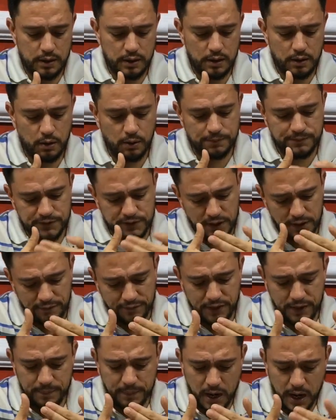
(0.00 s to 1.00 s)
Observe
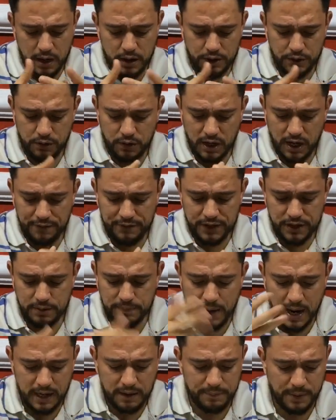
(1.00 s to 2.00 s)
the matter you have in your
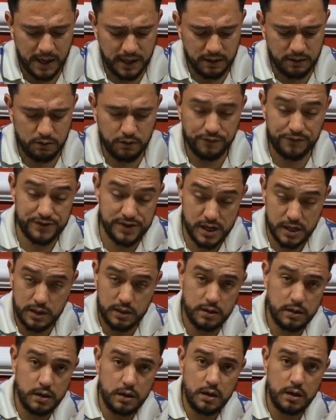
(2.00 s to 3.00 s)
backpack,
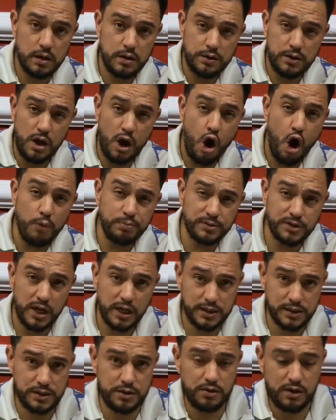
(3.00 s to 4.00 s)
observe the
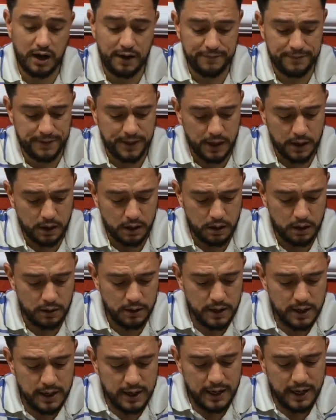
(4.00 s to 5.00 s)
objects you have there,
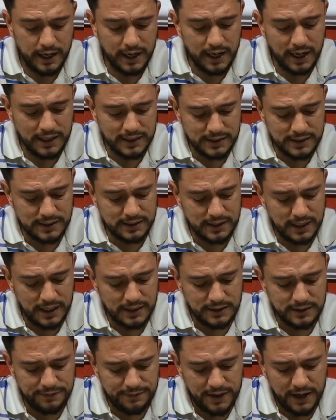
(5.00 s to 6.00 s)
and
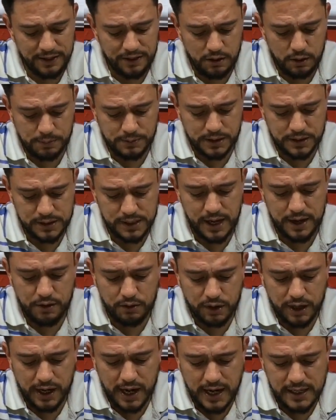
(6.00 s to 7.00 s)
classify the objects and
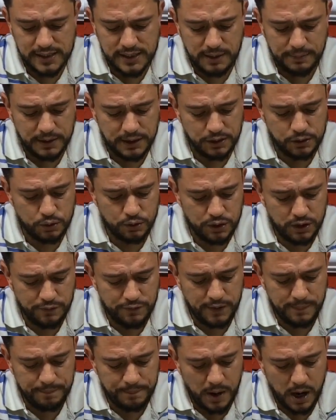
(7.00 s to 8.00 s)
organize them into
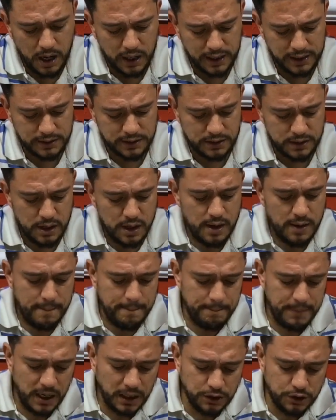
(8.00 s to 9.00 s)
different pockets.
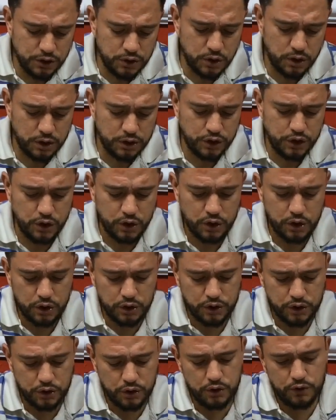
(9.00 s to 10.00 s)
Mention
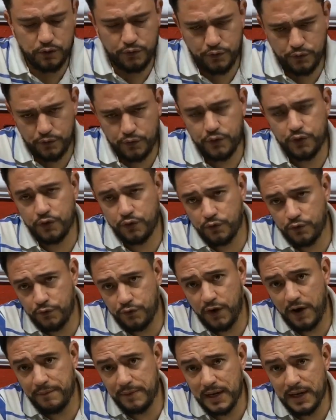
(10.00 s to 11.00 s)
your
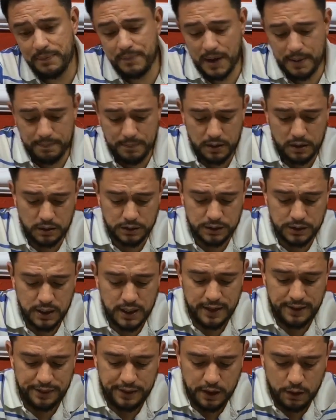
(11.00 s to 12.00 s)
family members
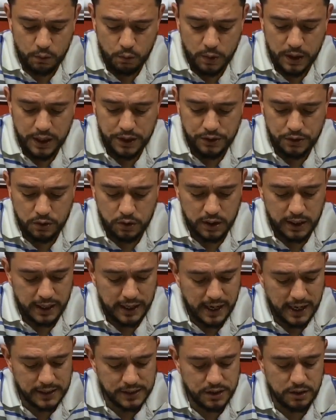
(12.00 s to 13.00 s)
the way you
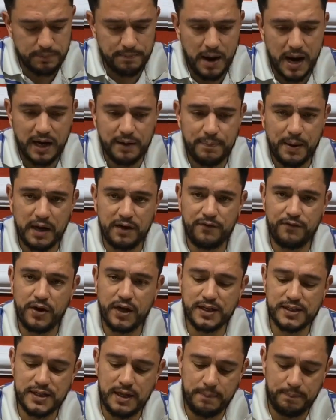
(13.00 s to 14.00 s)
organize your backpack. For
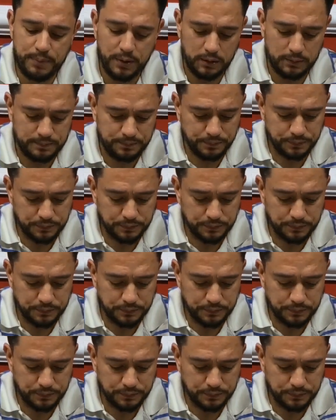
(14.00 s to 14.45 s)
example,